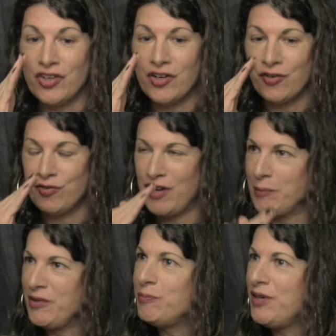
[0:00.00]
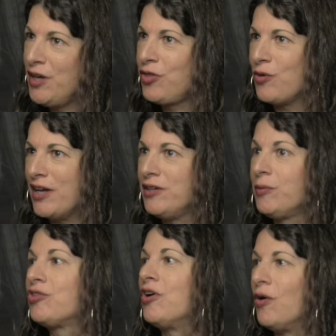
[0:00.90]
Her family's being threatened,
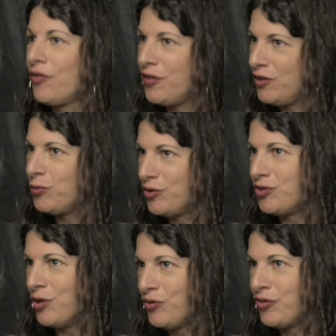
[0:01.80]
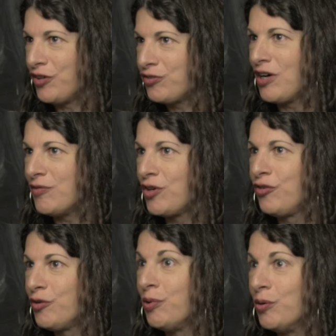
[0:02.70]
which are all things we were told sex
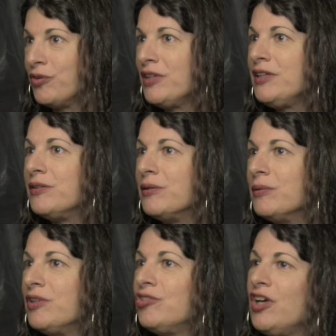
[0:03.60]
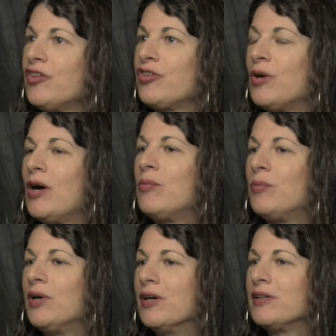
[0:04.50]
traffickers supposedly do, and she has to go out and
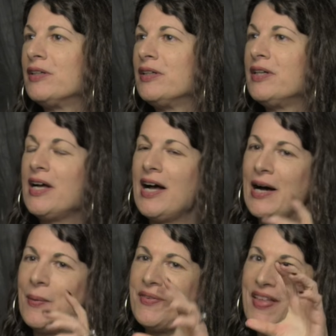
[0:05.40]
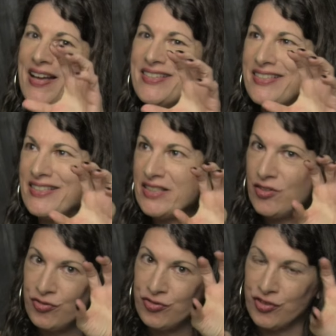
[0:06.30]
work. How is that
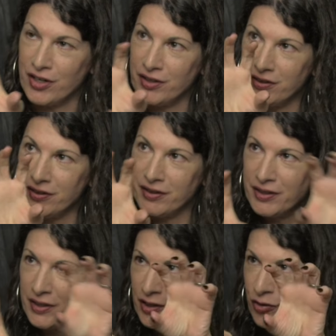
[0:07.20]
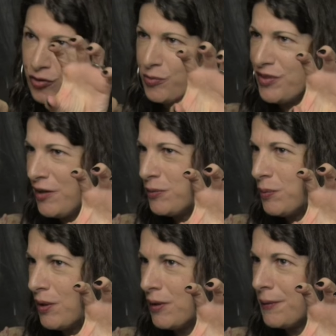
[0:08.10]
different from sex
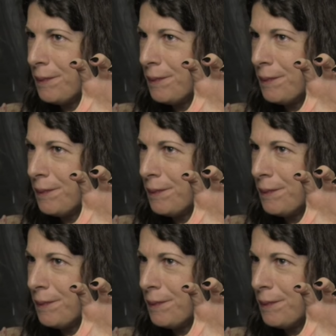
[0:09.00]
work?